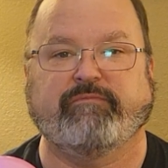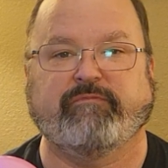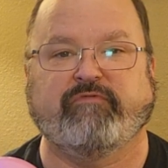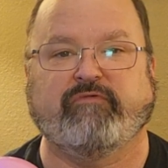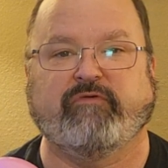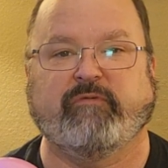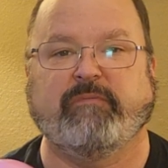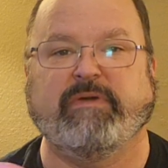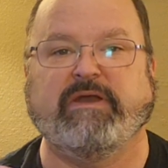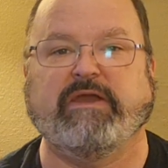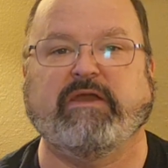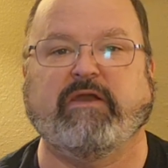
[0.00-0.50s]

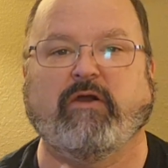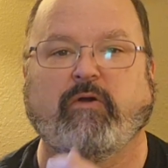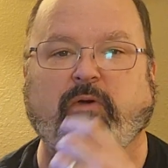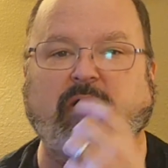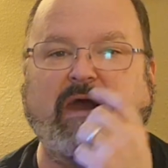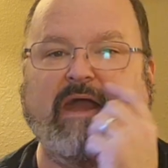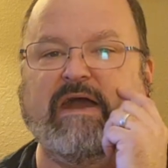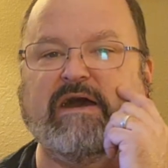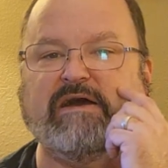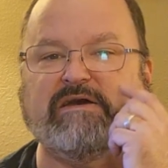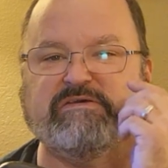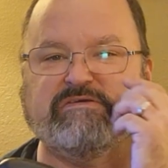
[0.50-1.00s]
flamingo
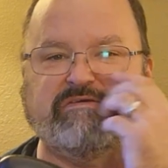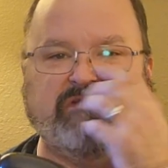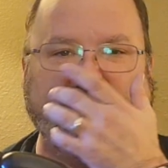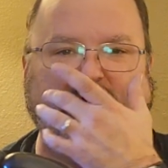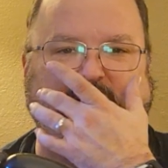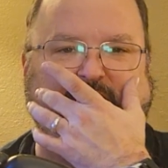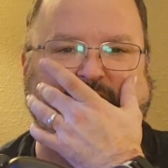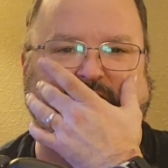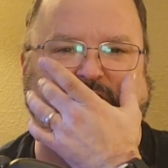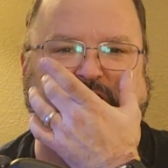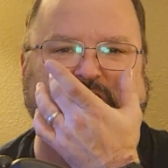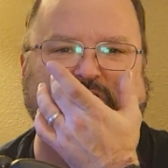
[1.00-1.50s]
has
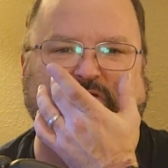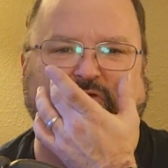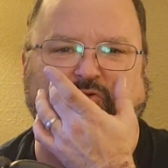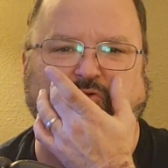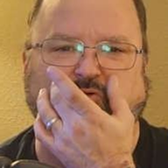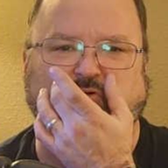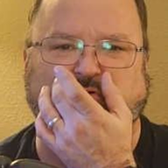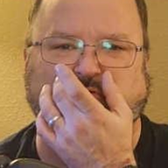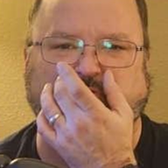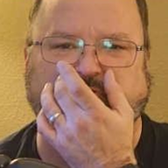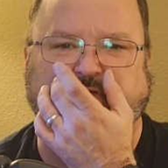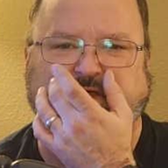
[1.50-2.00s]
like
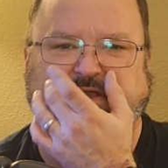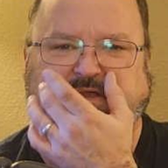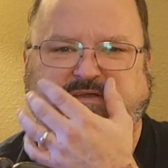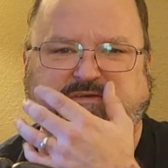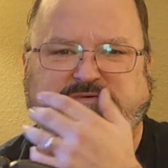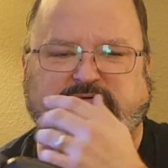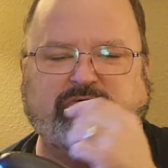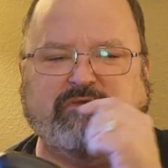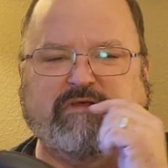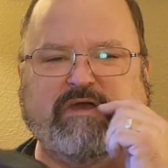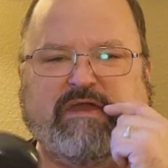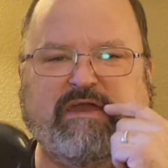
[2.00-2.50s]
2 little
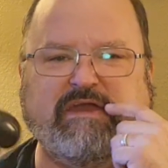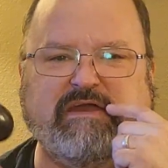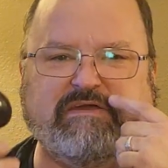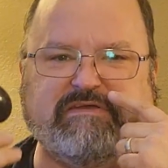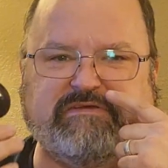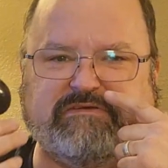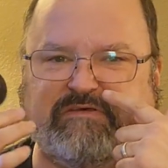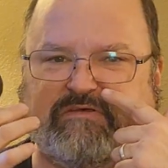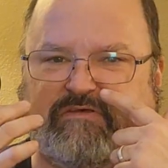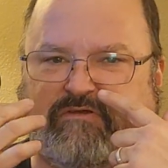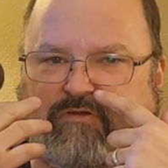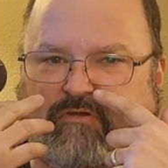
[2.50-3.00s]
things on the
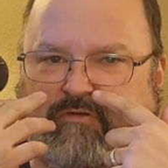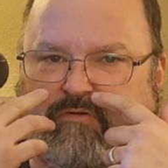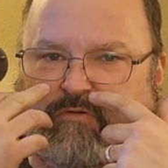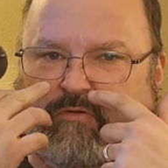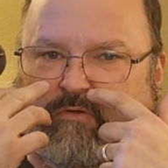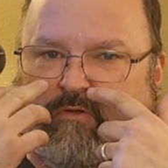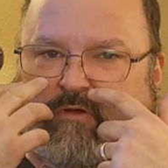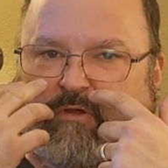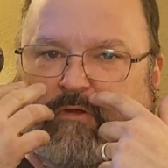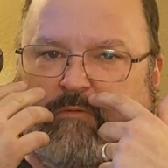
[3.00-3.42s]
ends of their